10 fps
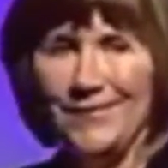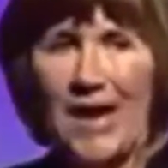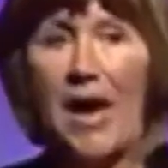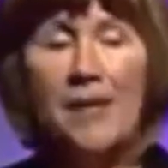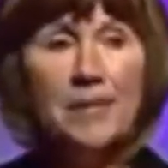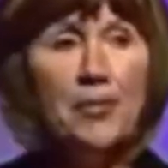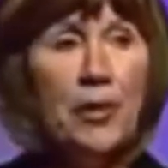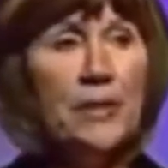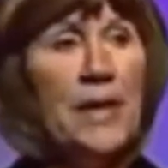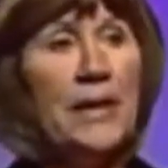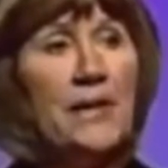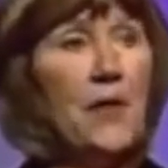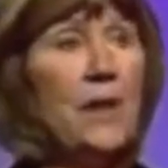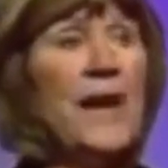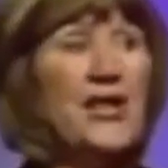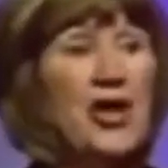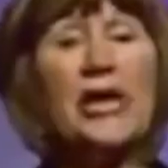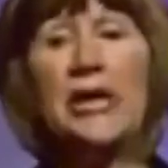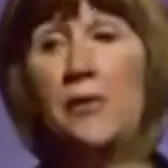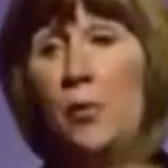I'm at a point in my life where I'm actually
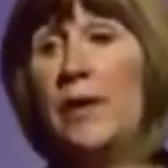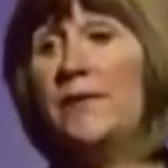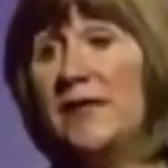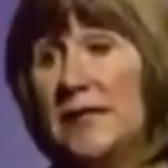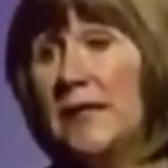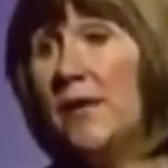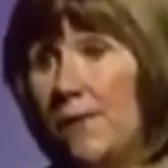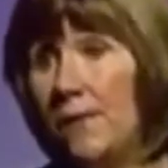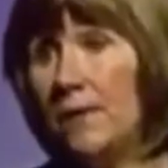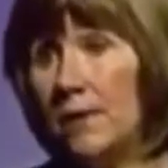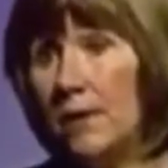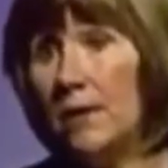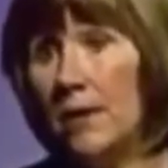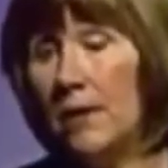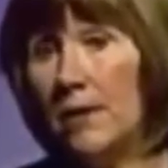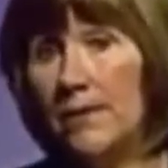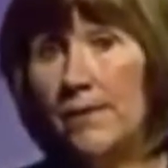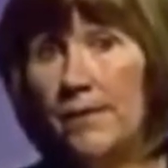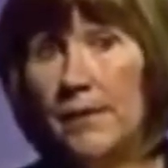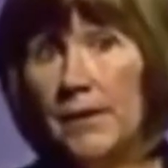getting rid of stuff.
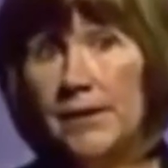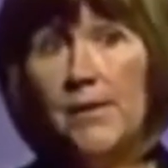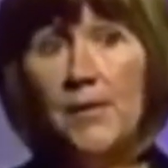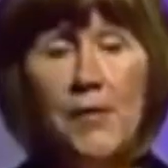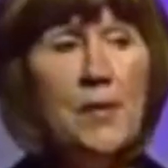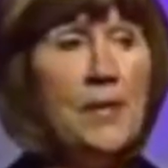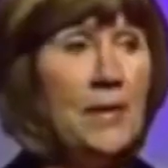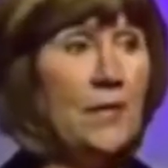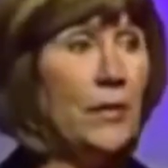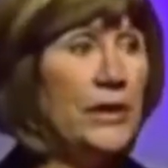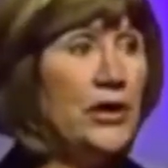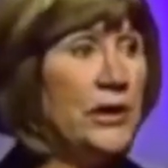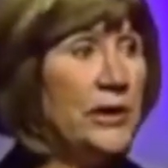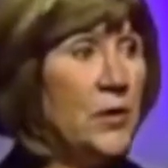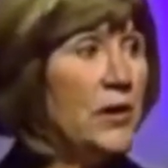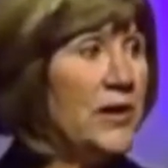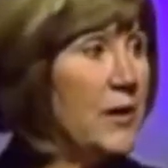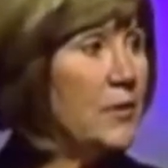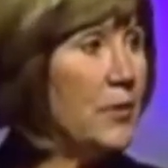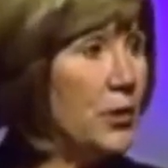Some of you maybe have reached this, where you
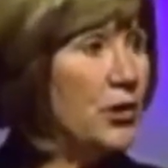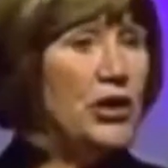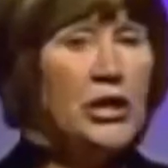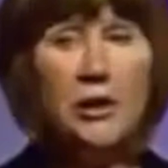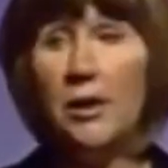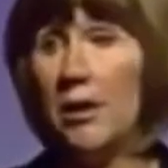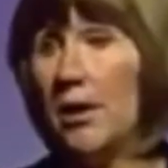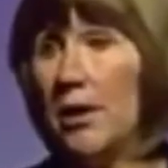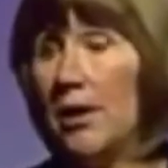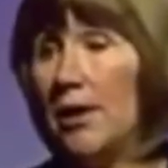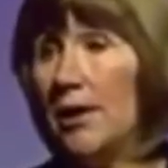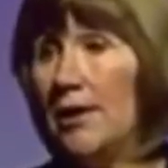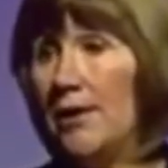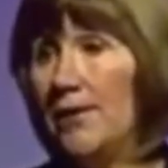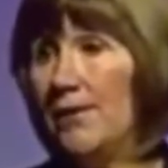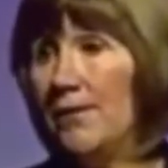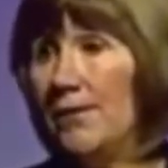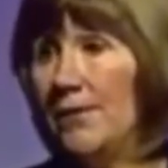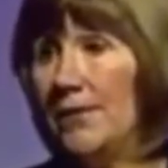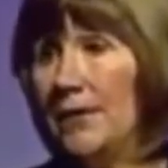start purging.
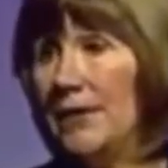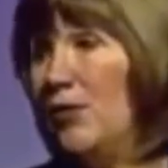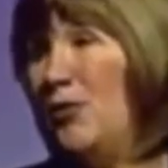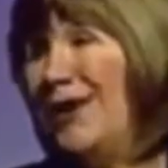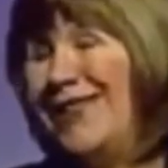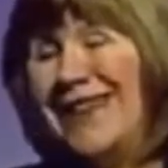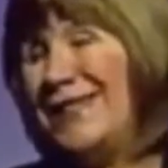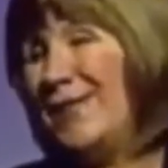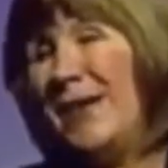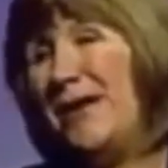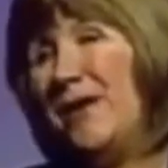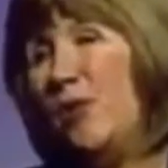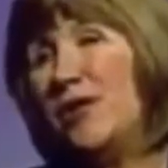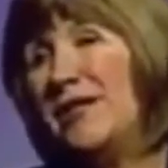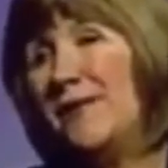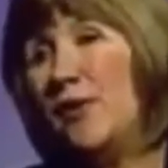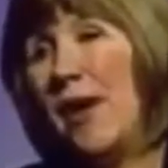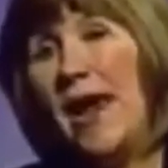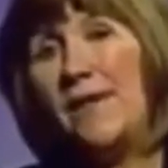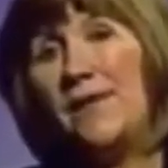Because you realize, I mean, the more stuff you
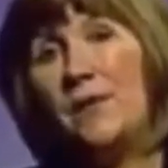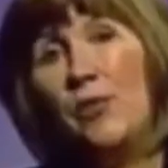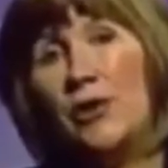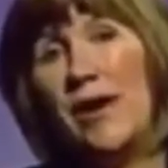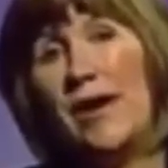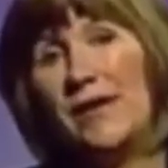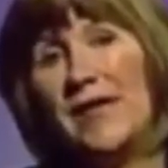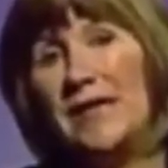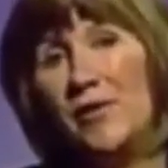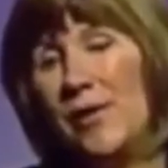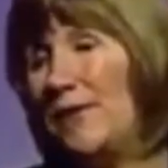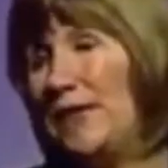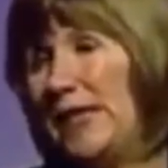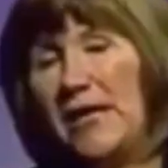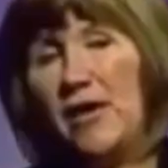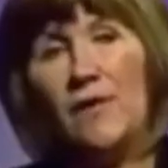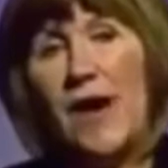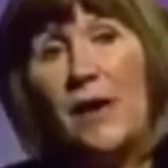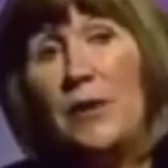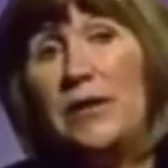have, the more things you have to take care of.
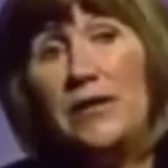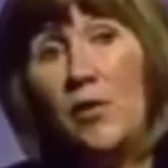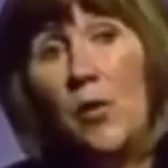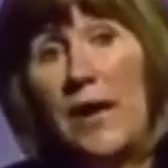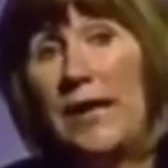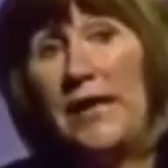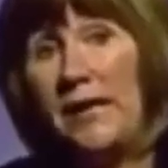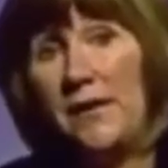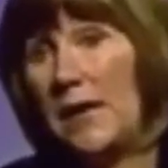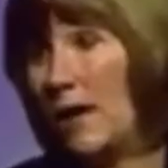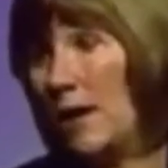I really don't want anything.